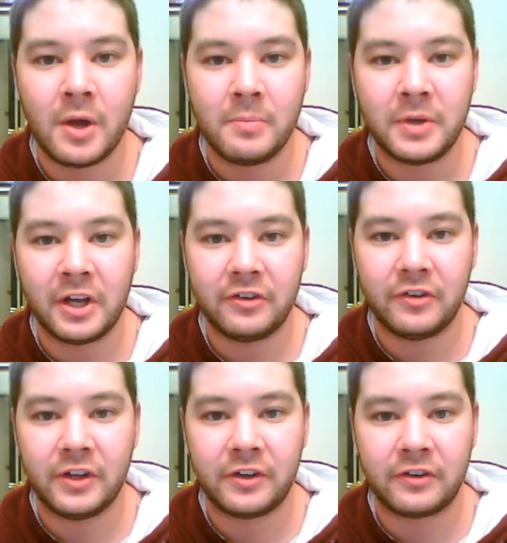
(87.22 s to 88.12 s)
Because of
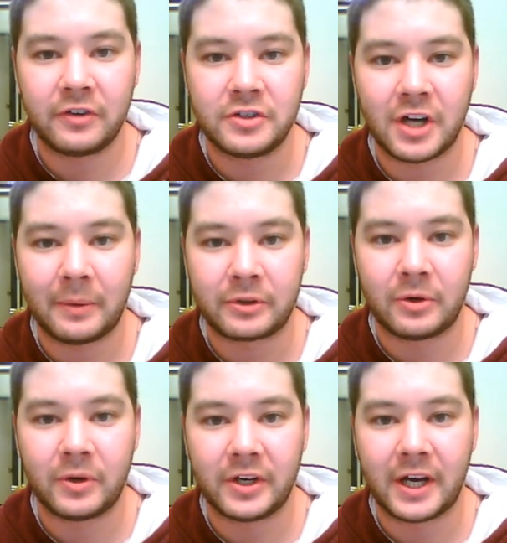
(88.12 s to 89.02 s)
this, jobs are
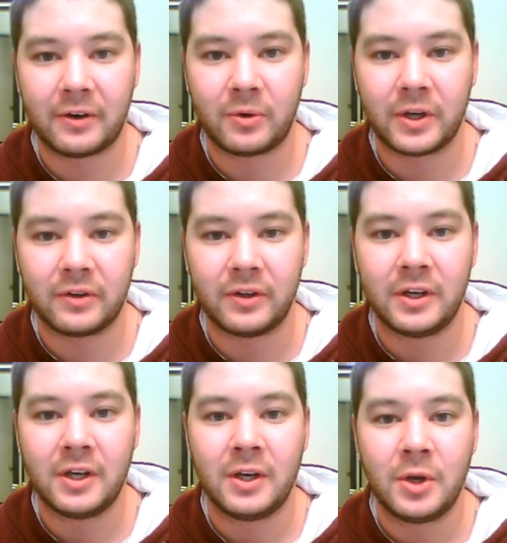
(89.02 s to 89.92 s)
going down quickly.
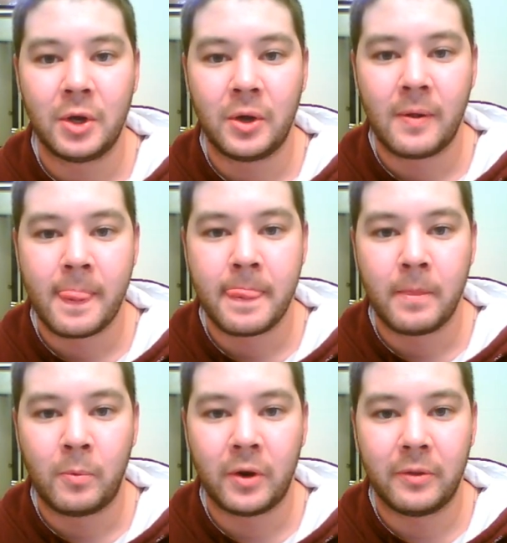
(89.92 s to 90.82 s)

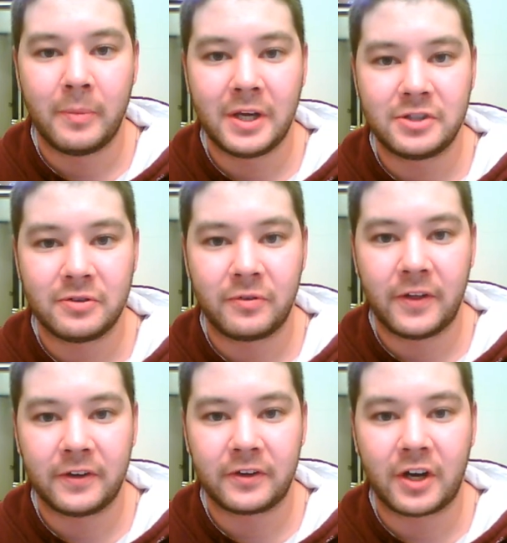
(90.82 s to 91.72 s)
One of the major
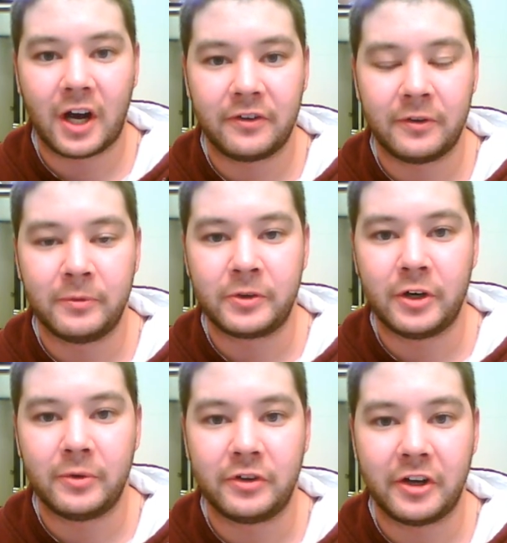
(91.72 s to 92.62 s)
things that caused the
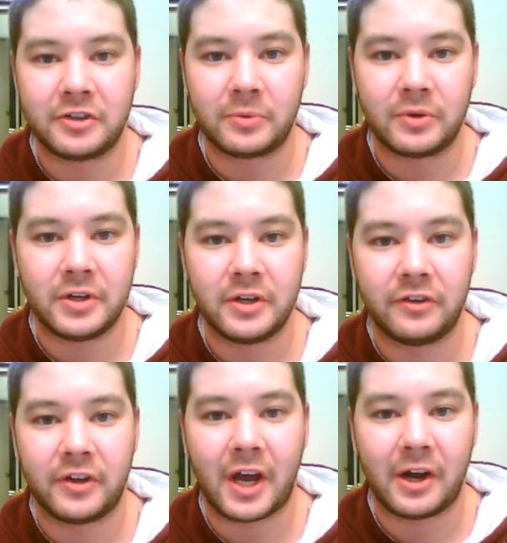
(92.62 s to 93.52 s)
current recession we're in is
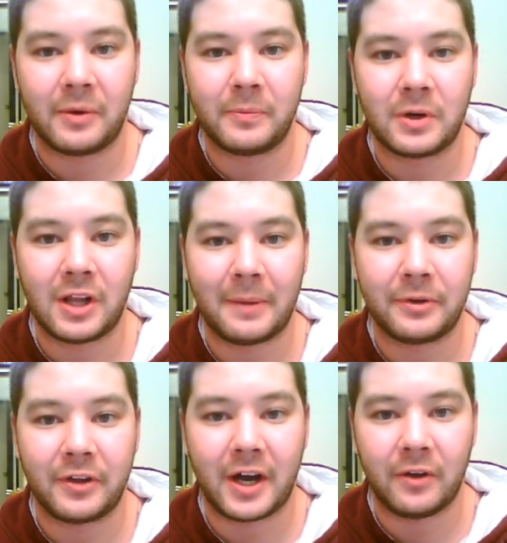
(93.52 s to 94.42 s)
the collapse
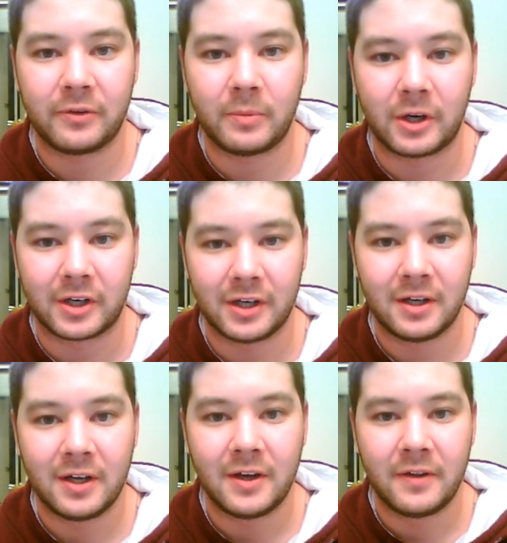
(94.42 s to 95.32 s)
of the housing market.
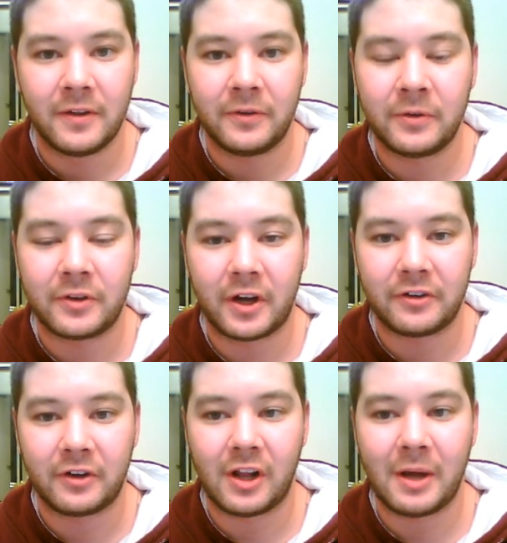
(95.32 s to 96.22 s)
This was caused
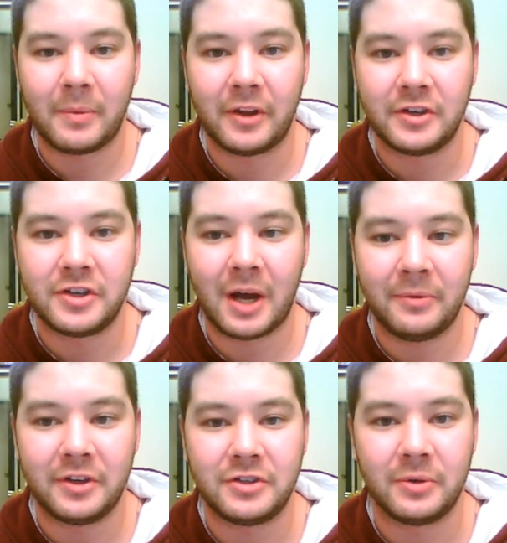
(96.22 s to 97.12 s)
a lot by the job
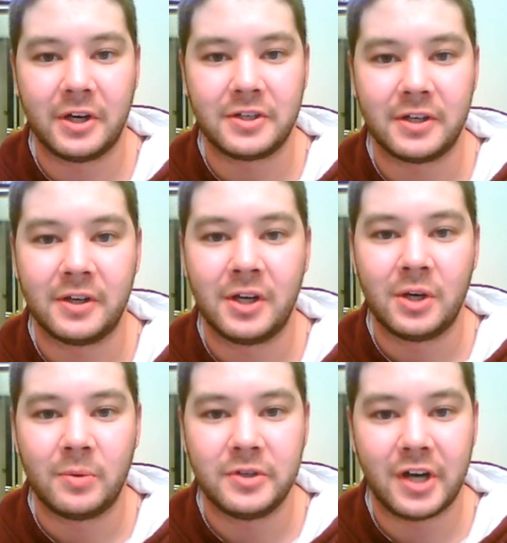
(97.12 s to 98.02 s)
situation.
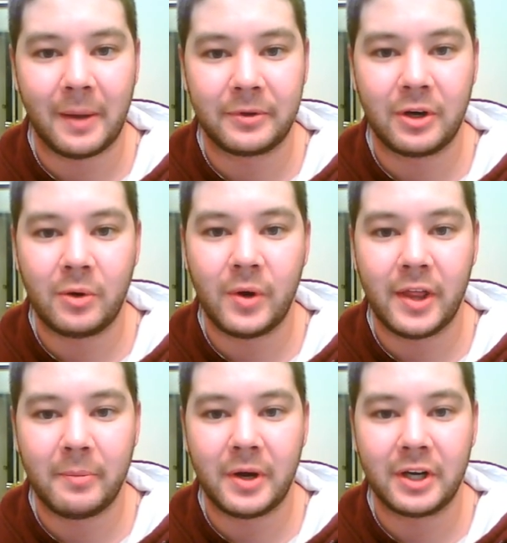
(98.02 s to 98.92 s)
When jobs go away,
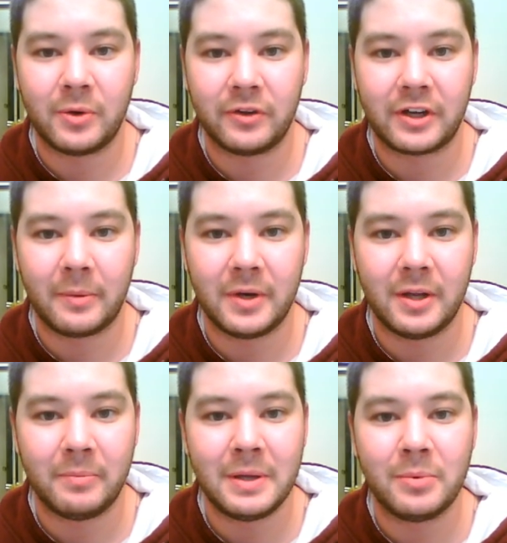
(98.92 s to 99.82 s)
the money quits coming
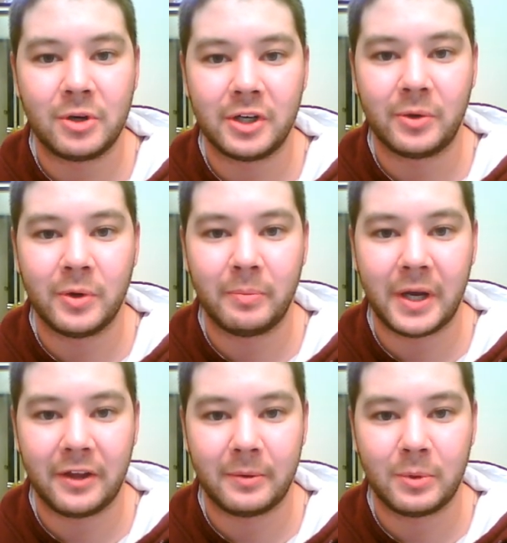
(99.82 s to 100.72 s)
in, people can quit
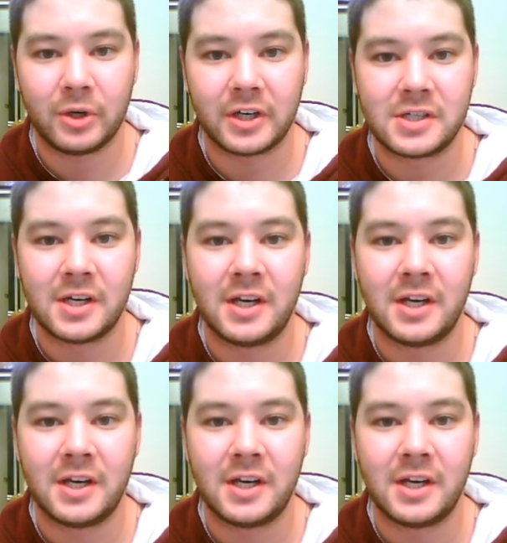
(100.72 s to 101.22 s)
paying their mortgage,